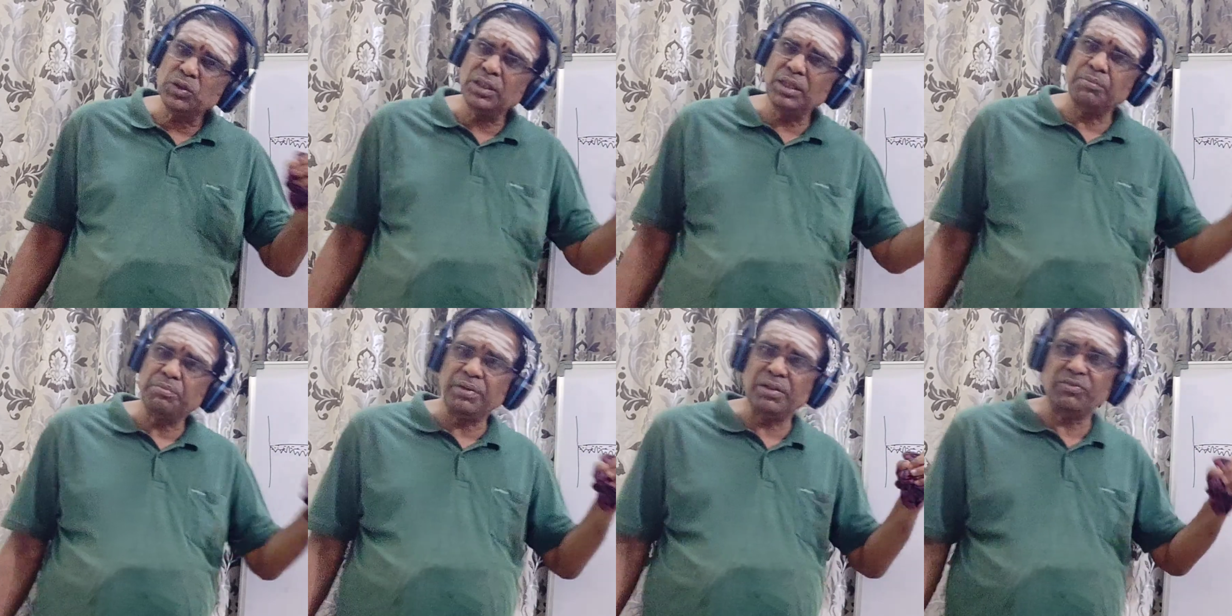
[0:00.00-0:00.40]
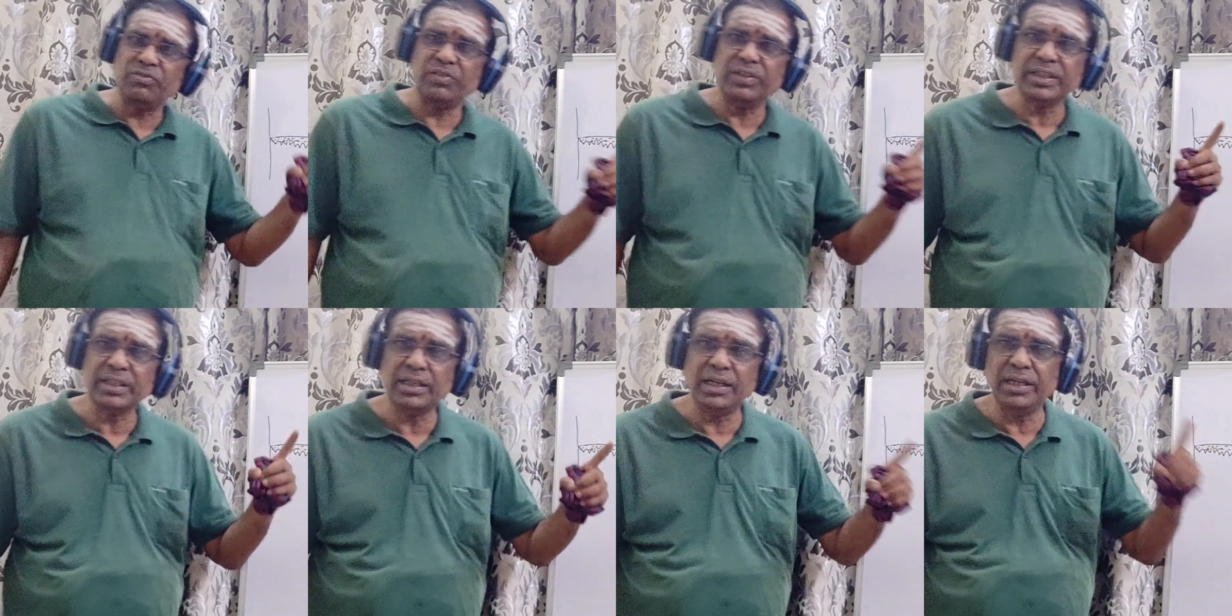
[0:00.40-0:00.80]
to the
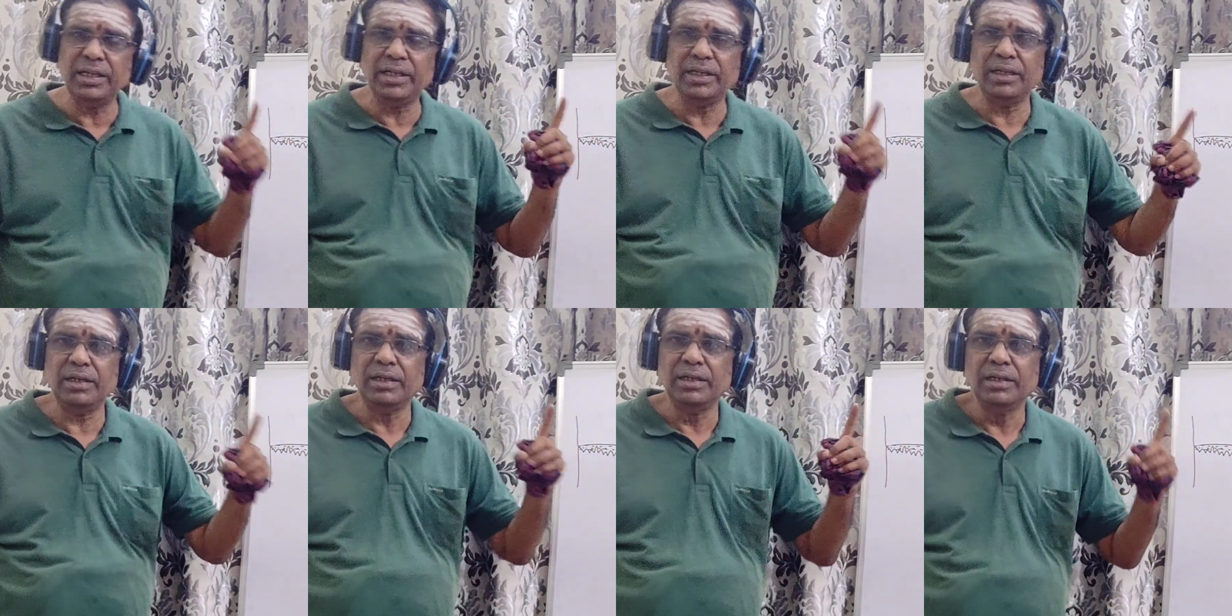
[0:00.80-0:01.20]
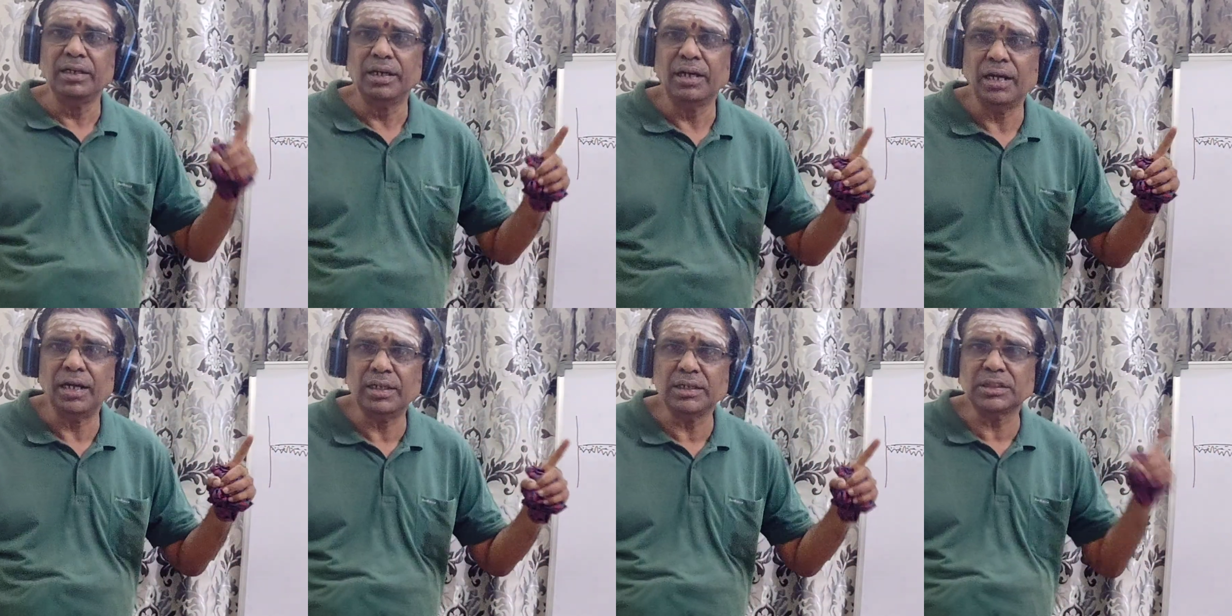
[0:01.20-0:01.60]
perfectly
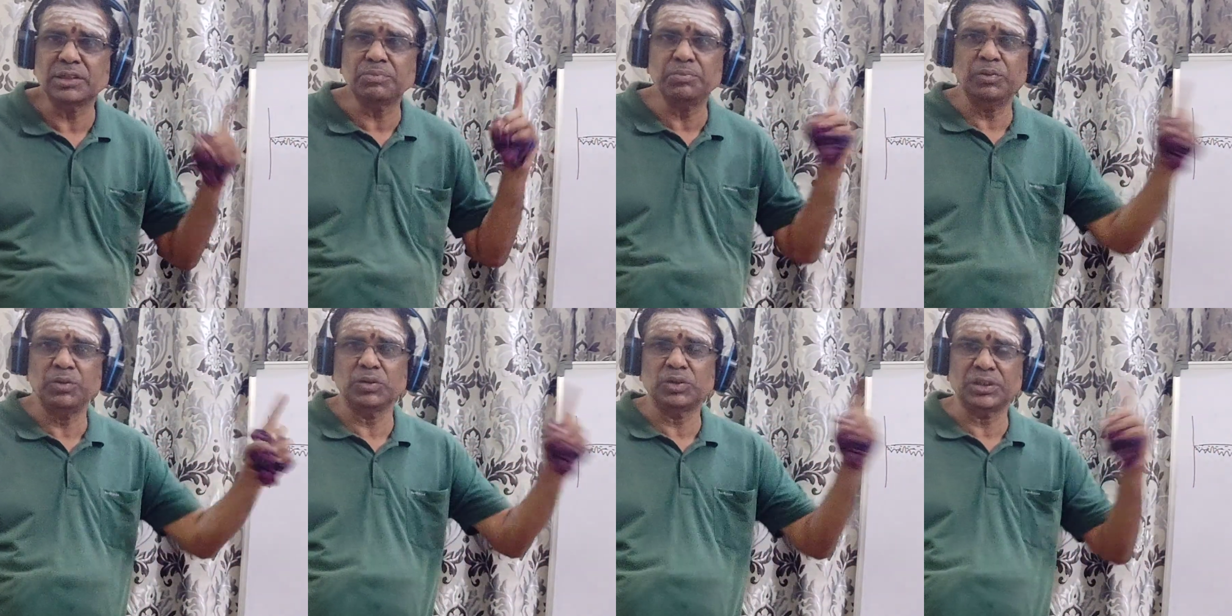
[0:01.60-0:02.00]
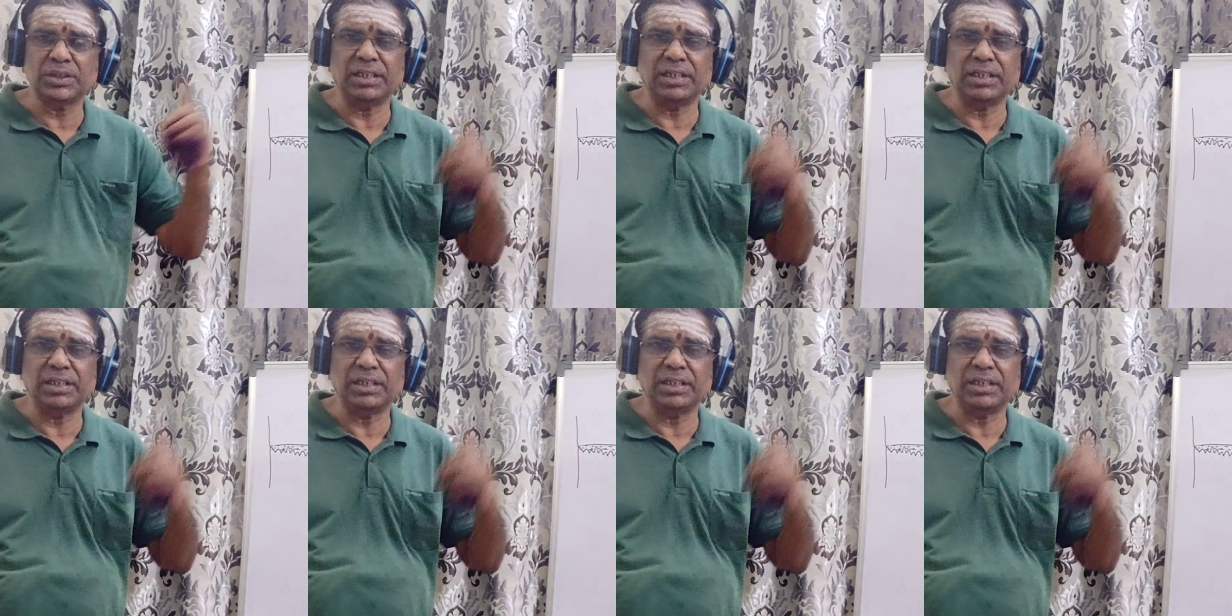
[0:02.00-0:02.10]
smooth